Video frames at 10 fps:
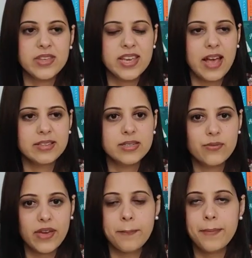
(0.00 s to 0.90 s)
He has
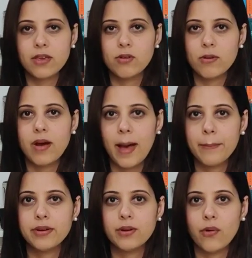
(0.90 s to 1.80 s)
this very peculiar
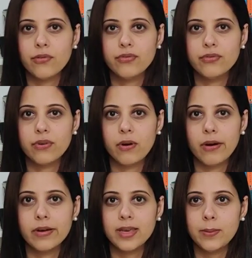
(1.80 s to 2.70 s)
habit of
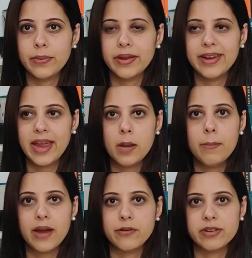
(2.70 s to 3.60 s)
keeping dead
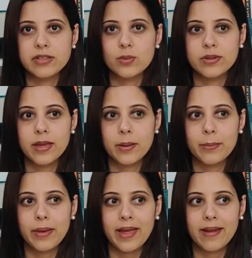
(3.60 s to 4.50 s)
batteries with him
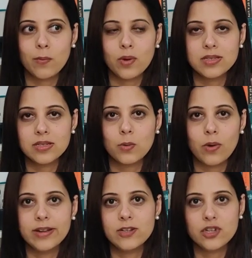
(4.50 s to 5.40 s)
and once in a
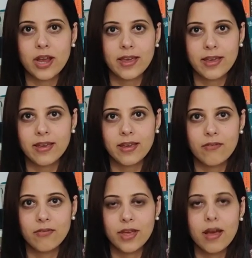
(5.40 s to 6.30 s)
while checking
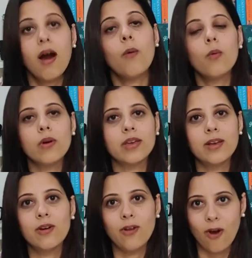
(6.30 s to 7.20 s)
if they are
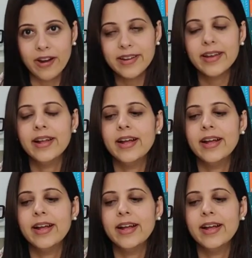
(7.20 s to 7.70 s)
working or not.